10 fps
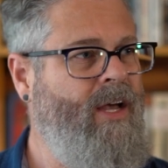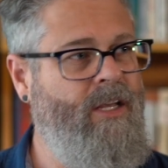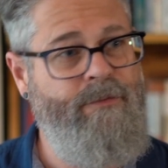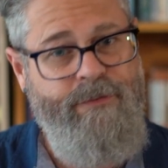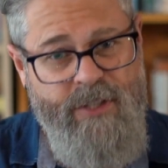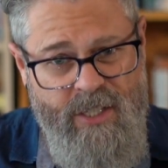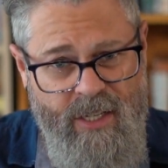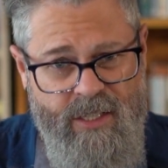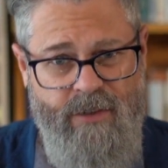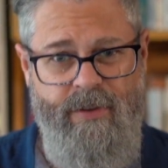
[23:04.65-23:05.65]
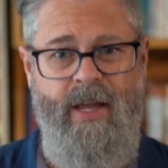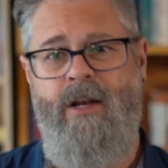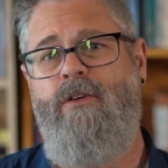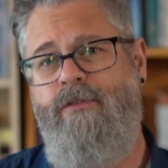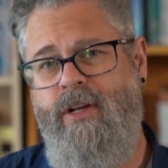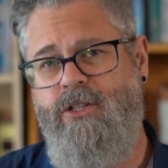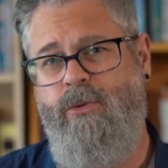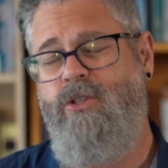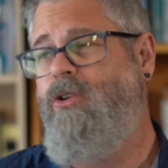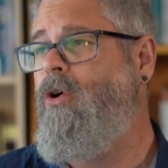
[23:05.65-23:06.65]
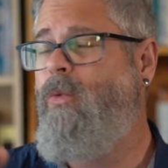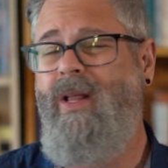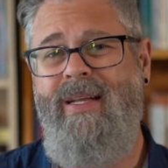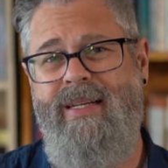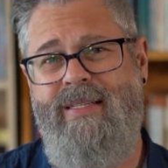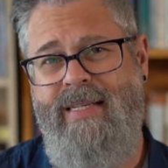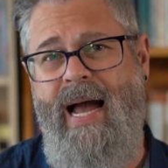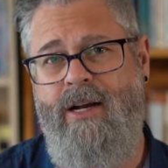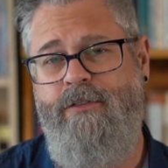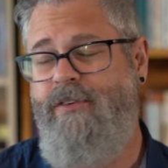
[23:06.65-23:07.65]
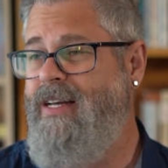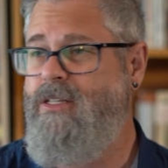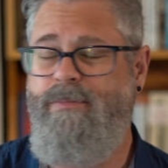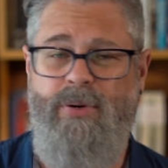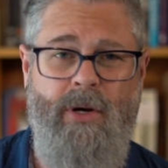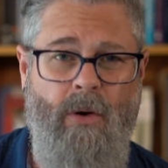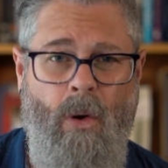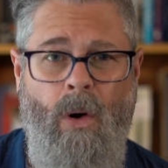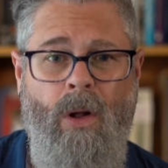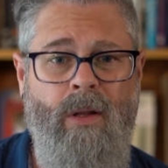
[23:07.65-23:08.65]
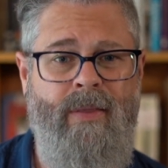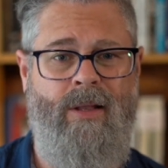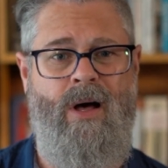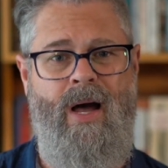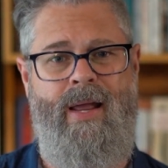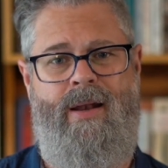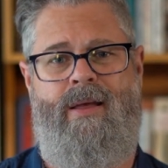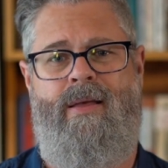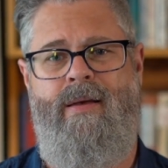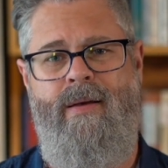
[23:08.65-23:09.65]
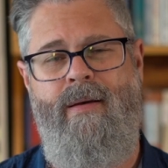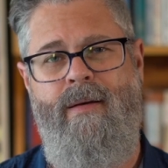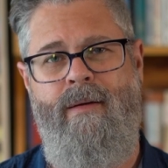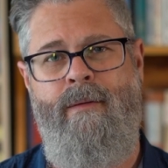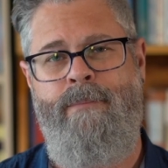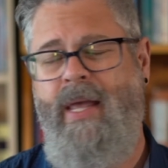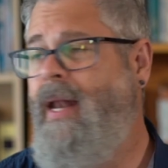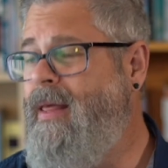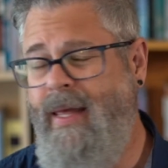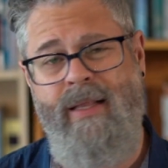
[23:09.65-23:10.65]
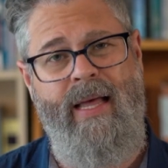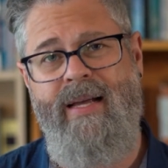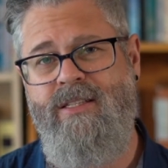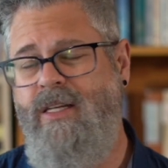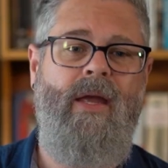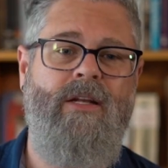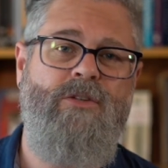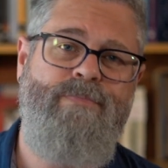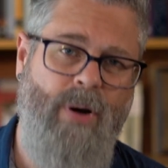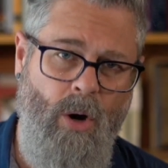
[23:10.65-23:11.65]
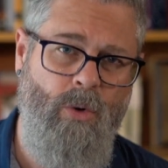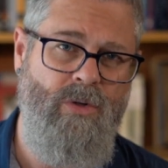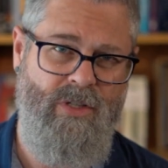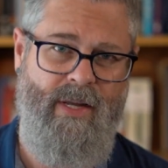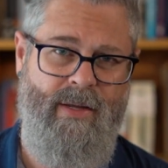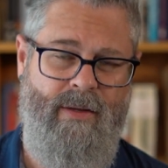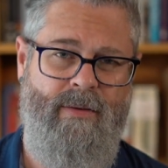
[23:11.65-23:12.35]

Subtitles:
consists of individuals who are willing to sacrifice and put it all on the line. Anything less, it's posing.